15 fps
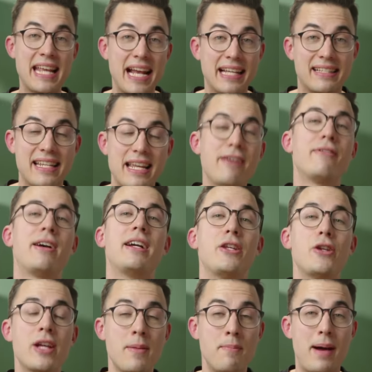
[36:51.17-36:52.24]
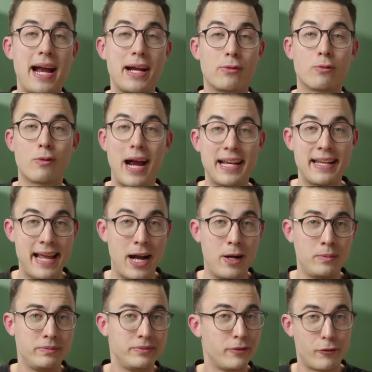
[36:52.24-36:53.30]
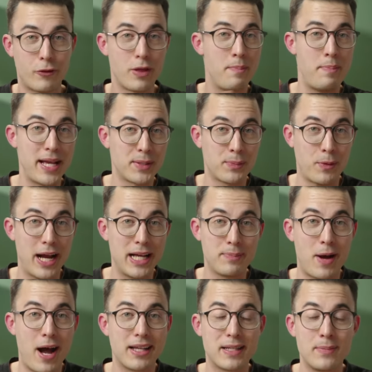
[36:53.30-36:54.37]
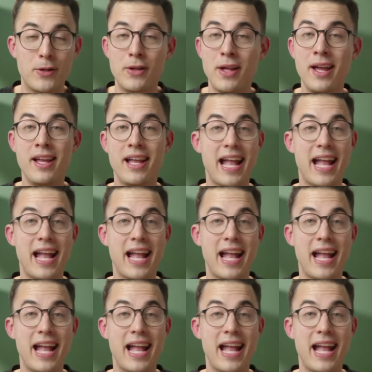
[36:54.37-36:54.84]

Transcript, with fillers: Yes, Eva, you can buy it right now for the best price possible